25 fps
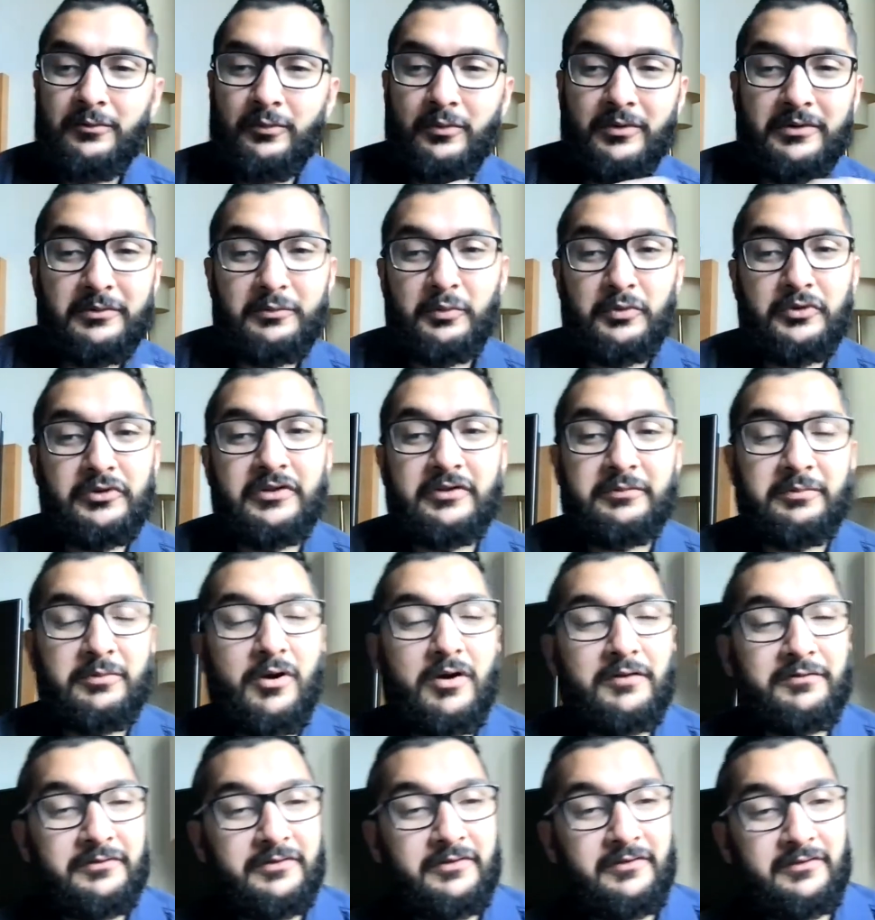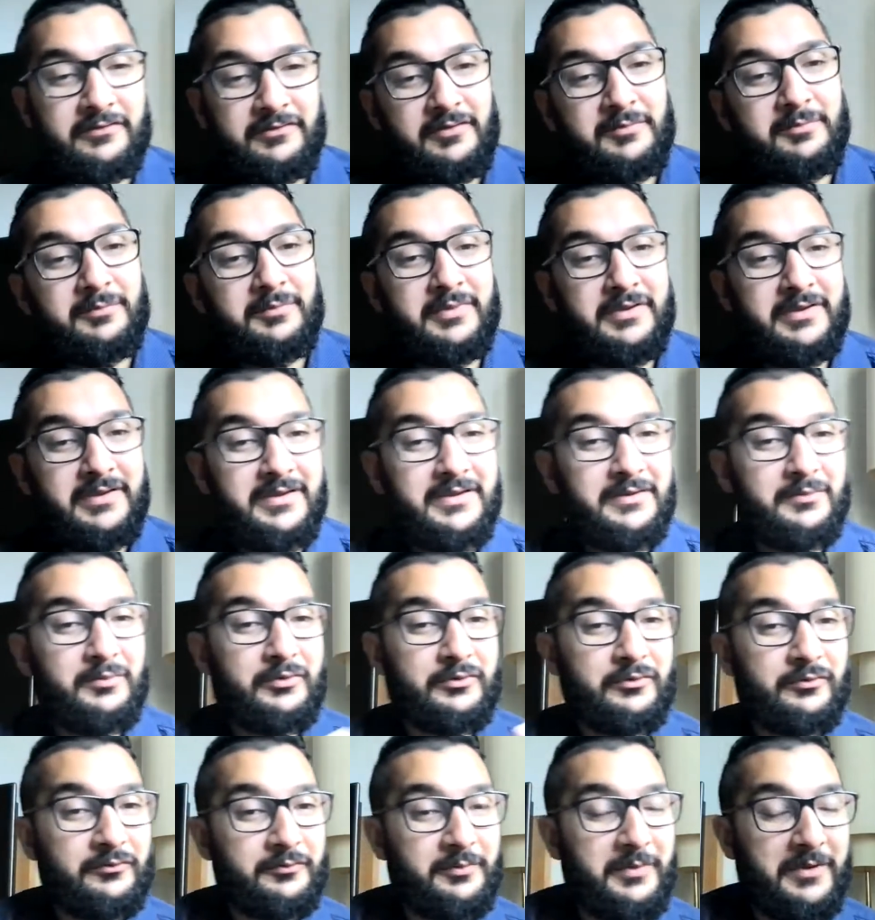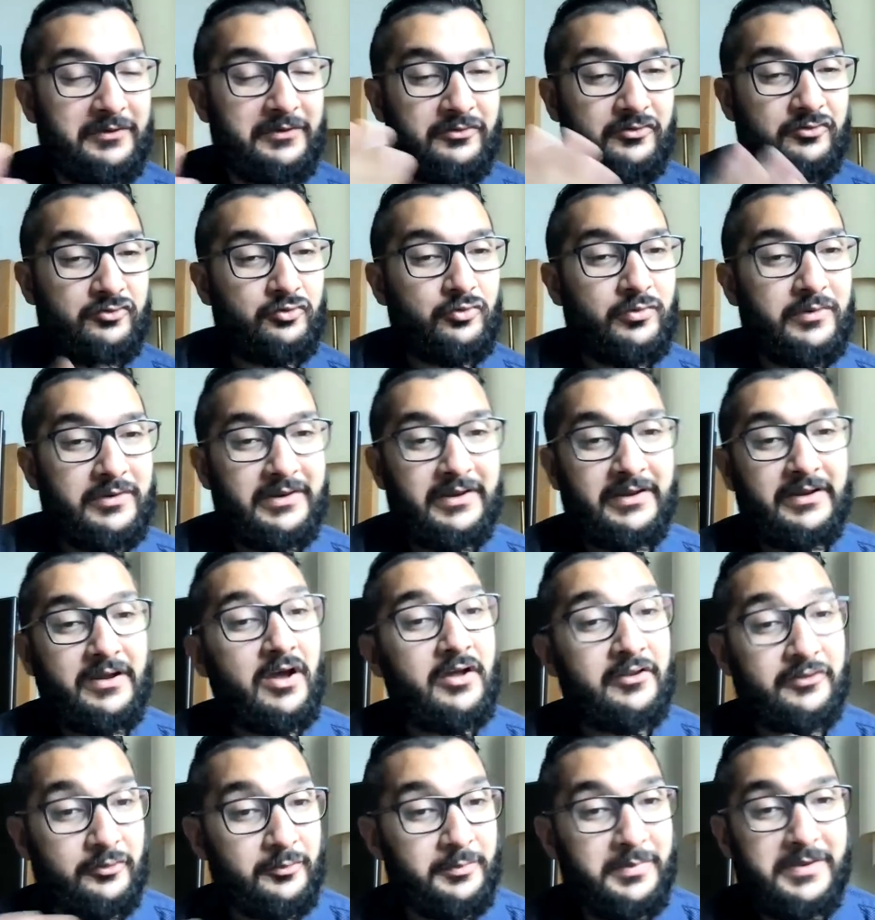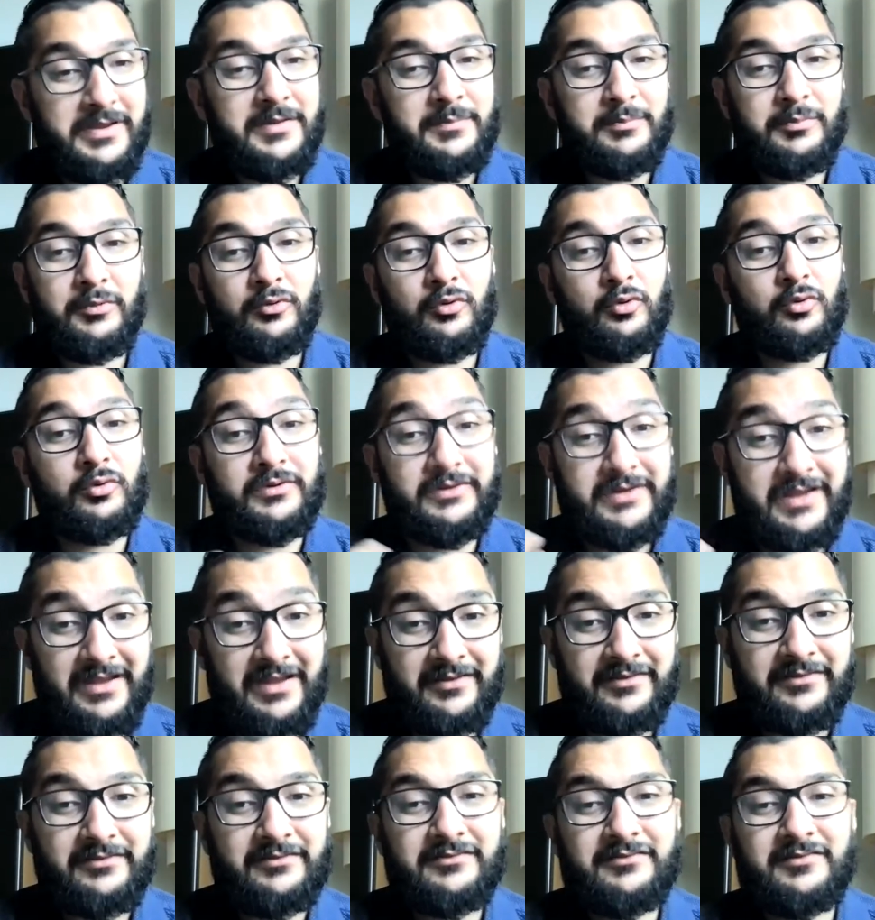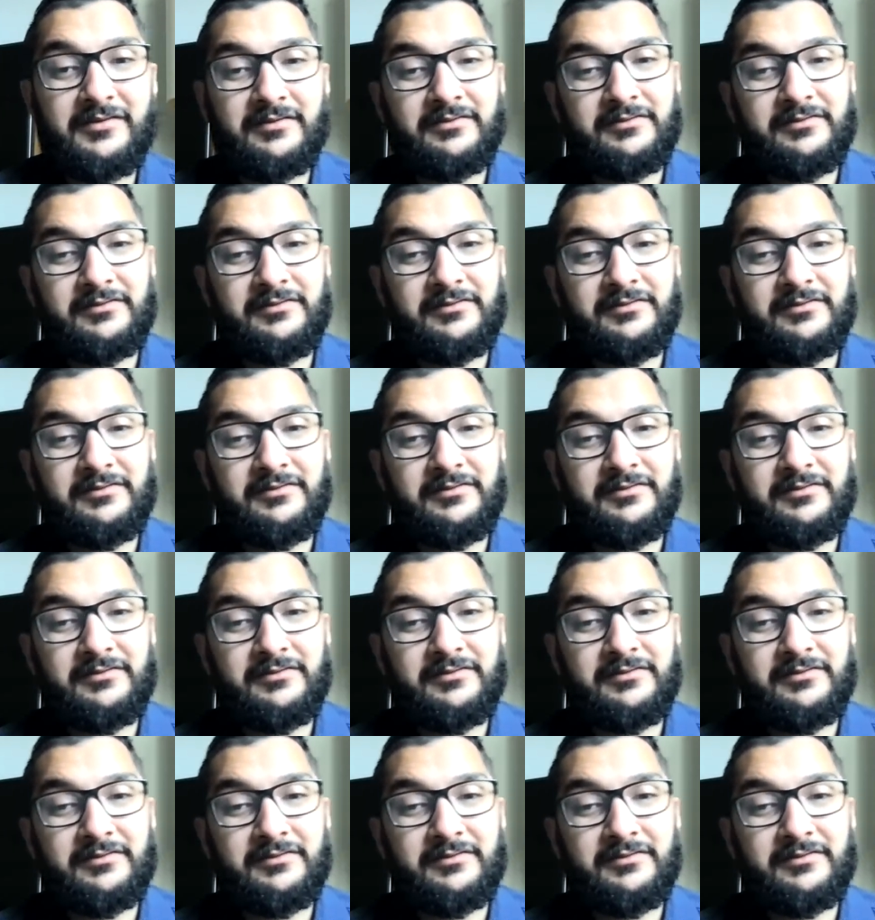what would the Prophet be with respect to treating other people or guests?